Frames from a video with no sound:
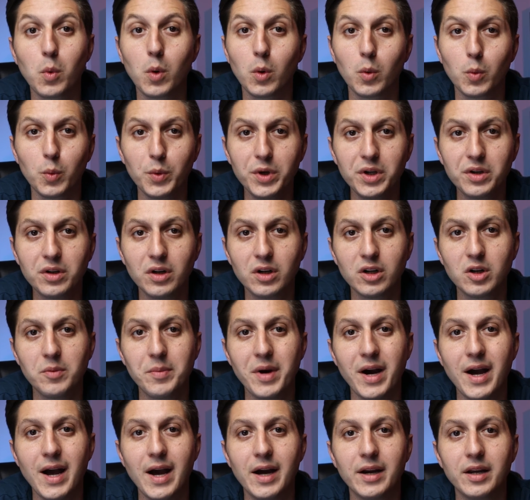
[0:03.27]
where we talk
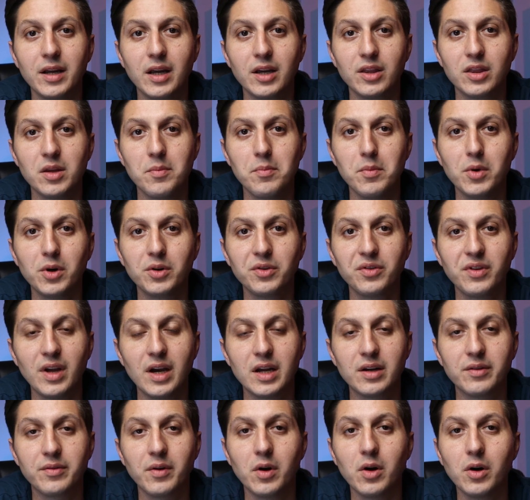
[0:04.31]
about how to get the most
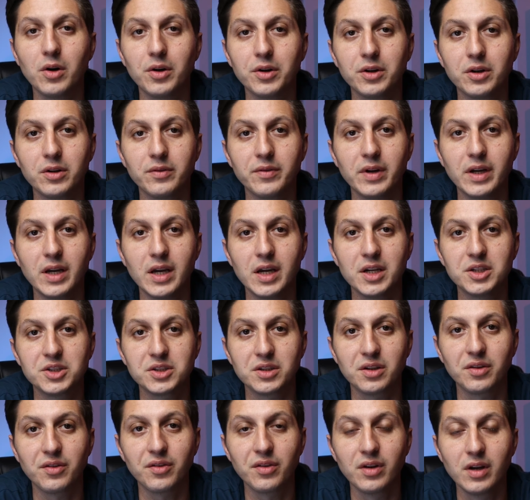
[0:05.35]
out of all your
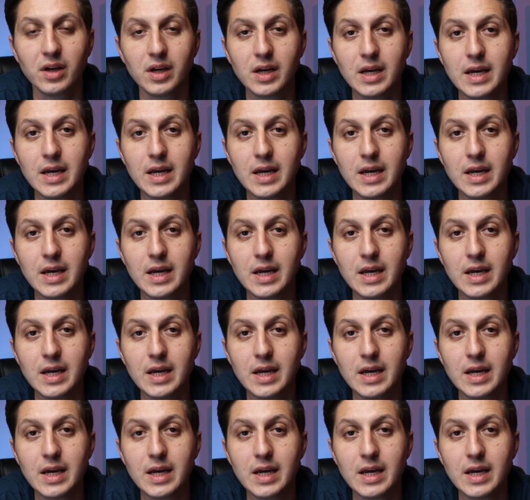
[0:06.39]
vacations.